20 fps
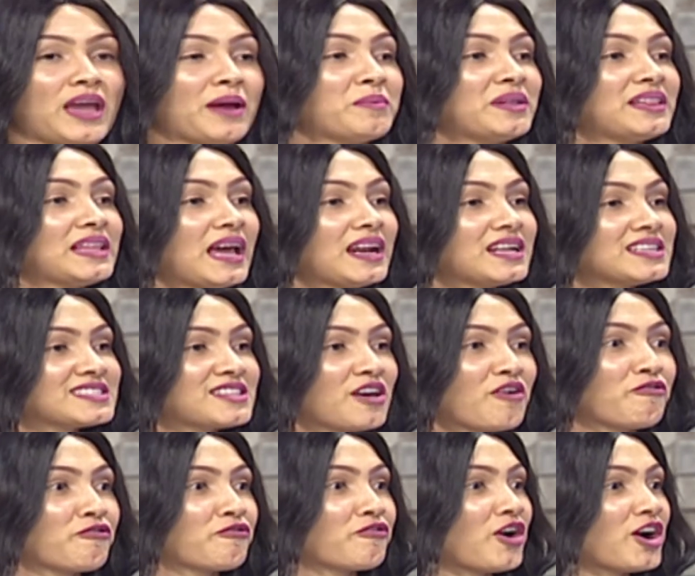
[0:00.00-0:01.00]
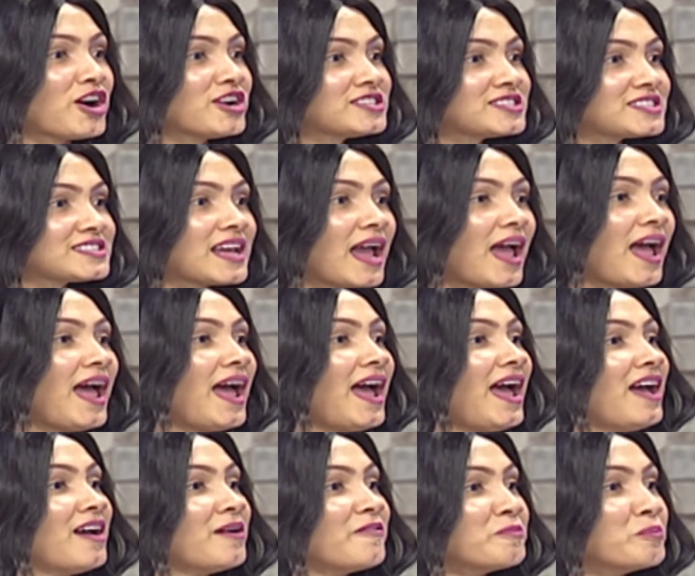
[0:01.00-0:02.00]
I mean, that is the first
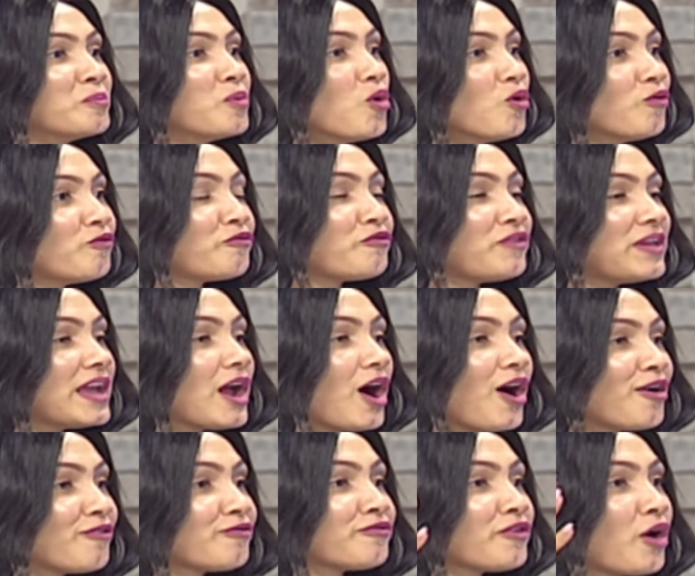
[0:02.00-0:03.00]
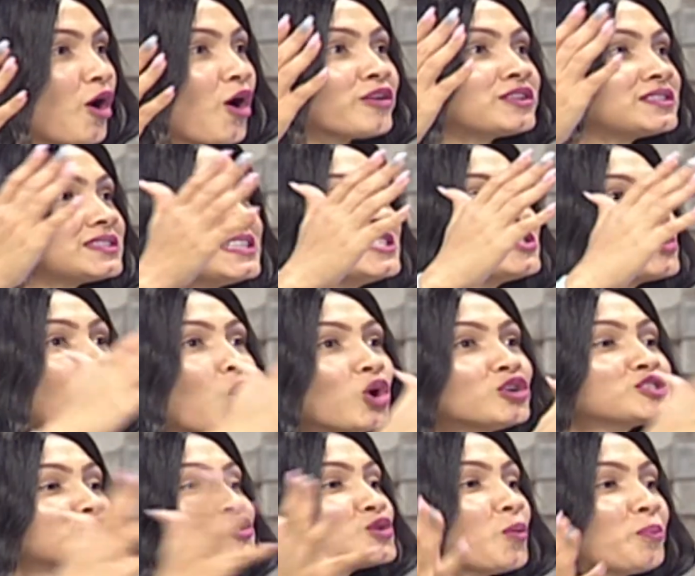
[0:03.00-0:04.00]
movie of these whole
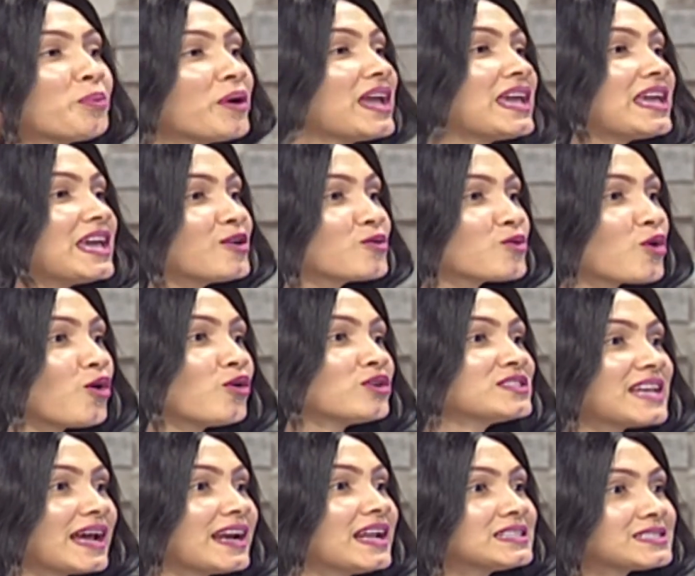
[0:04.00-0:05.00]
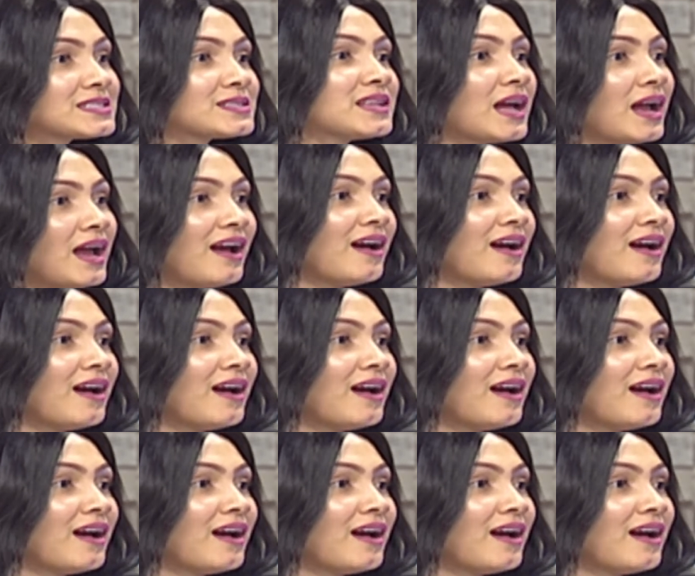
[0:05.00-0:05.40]
superheroes, and it's